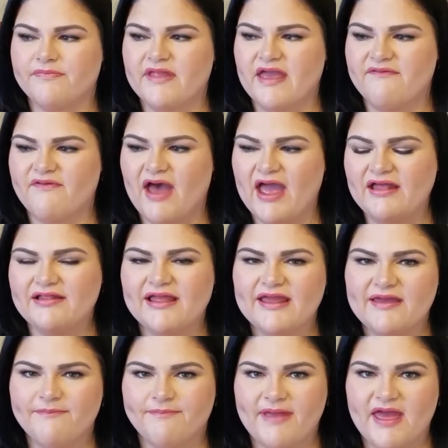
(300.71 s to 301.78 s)
If I lay
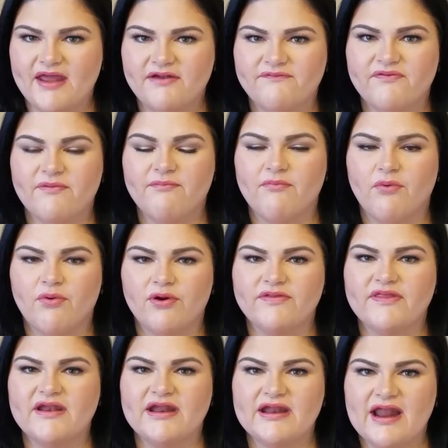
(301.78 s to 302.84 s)
in bed for more
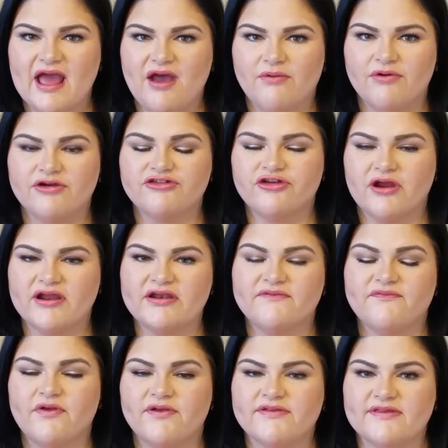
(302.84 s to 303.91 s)
than an hour trying to
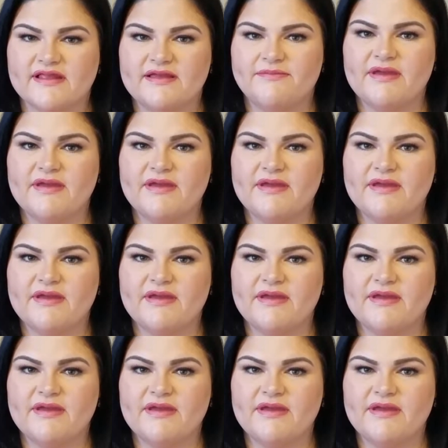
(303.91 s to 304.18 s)
fall asleep